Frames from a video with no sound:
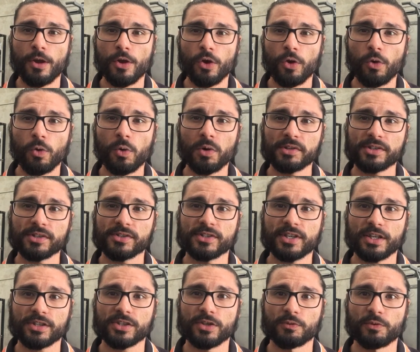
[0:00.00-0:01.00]
Always
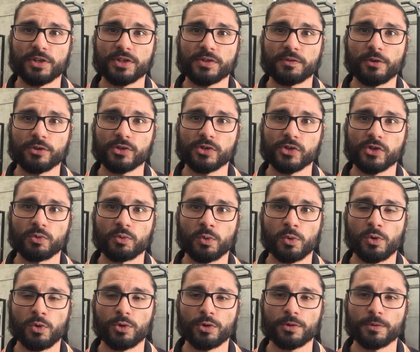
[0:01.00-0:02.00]
assess the risk versus the
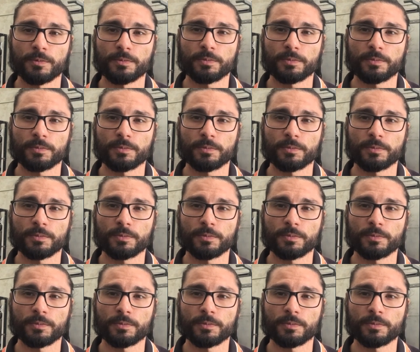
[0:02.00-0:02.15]
reward.